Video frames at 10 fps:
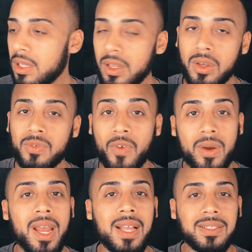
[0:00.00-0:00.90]
You know, it's
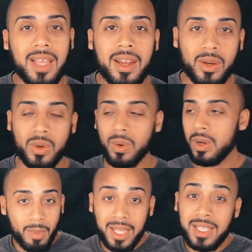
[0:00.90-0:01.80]
very identical.
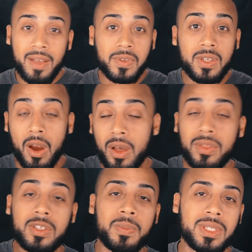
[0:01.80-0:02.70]
Mice have
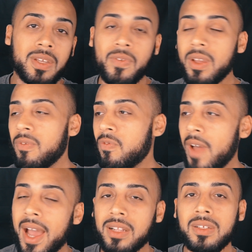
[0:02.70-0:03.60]
other specific
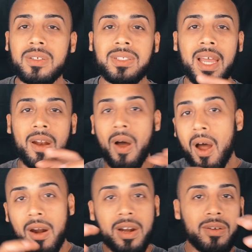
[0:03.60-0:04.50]
factors that
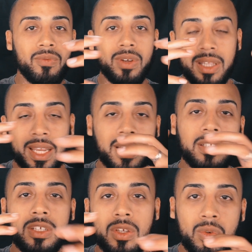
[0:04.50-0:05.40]
aren't
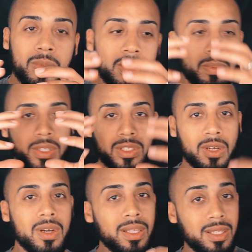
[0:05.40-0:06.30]
related to humans, but
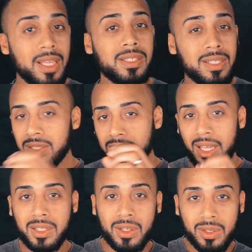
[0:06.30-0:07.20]
certain things
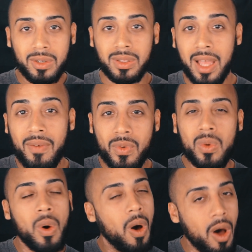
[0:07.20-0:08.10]
cellular
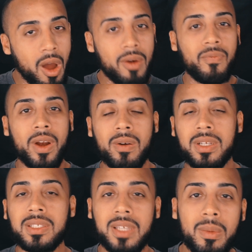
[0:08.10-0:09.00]
level are very
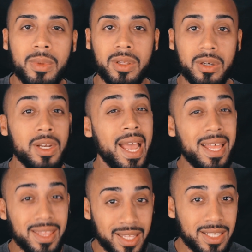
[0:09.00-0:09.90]
similar.
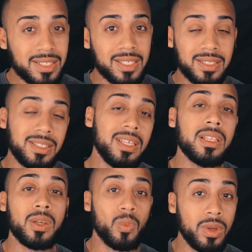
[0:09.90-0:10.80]
And this is
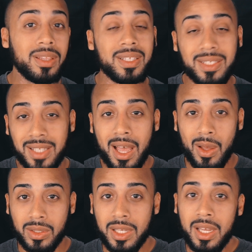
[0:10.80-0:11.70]
dealing with the
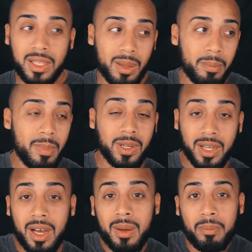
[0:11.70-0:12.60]
cells. The
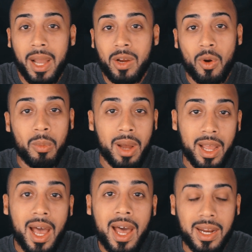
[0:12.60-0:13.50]
gut
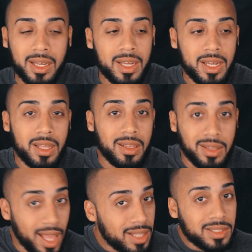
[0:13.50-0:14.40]
microbiota,
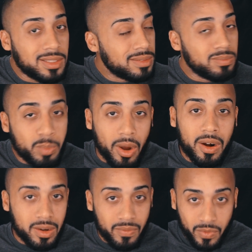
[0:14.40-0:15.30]
that's
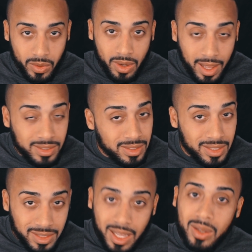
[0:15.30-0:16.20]
part of, that's the
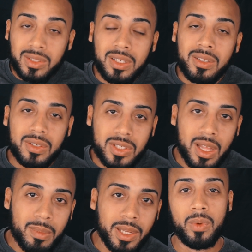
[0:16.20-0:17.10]
cells in your
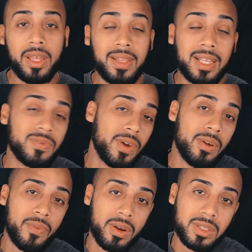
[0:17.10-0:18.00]
stomach. And that's
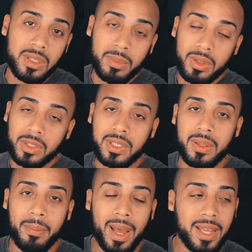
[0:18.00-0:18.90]
very, very similar to
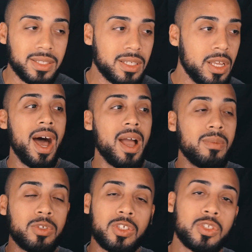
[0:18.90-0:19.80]
the mice.
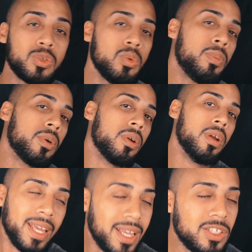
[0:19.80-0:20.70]
I'm
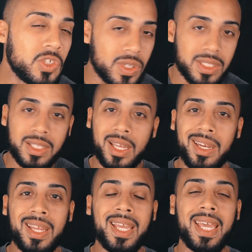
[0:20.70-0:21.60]
super
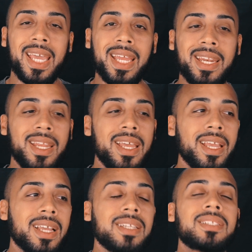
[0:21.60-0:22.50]
interested in
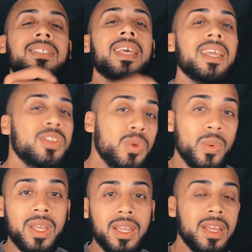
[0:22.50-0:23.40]

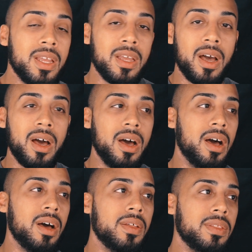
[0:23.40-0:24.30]
continuing
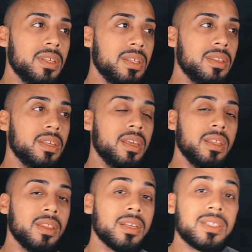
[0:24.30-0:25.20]

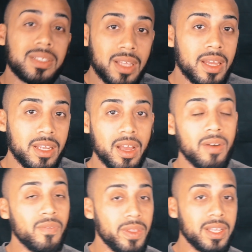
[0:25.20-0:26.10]
the study
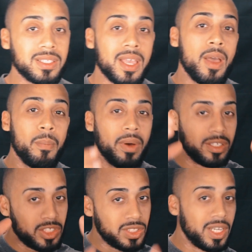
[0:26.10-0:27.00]
of this, but
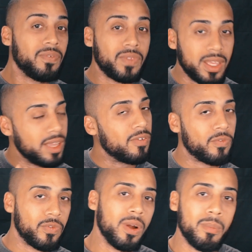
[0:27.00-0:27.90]
shifting it
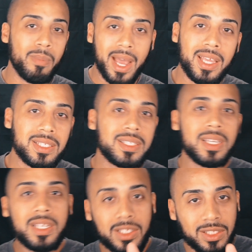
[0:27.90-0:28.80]
from
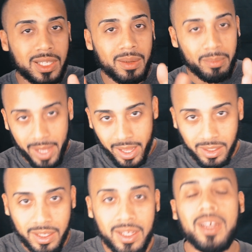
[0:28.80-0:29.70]
mice to
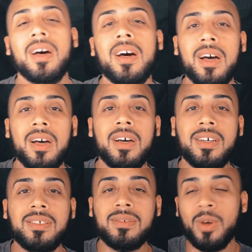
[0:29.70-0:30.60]
men.
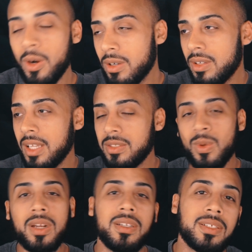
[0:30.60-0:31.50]
Or I just
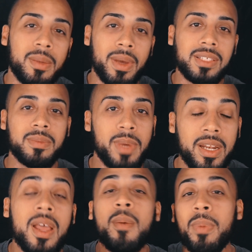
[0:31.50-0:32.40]
wanted to say mice and men,
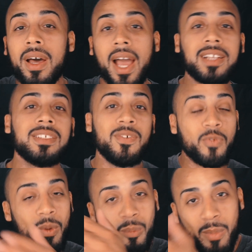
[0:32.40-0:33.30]
but actually
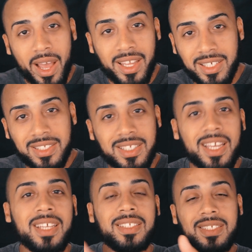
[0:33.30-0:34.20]
from mice
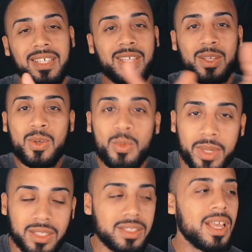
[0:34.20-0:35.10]
to
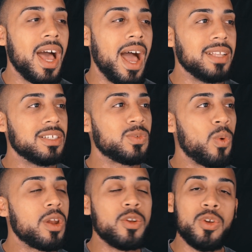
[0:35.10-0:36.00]
humans. I just
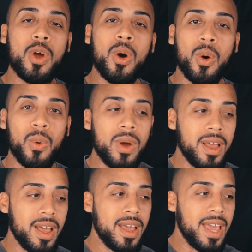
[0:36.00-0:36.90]
want to know
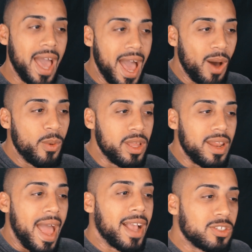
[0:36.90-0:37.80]
how it
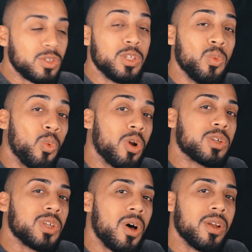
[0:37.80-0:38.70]
actually
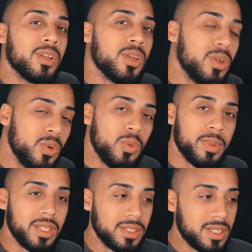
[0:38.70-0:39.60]
works on
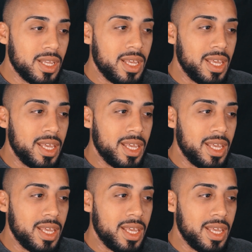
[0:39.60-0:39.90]
humans.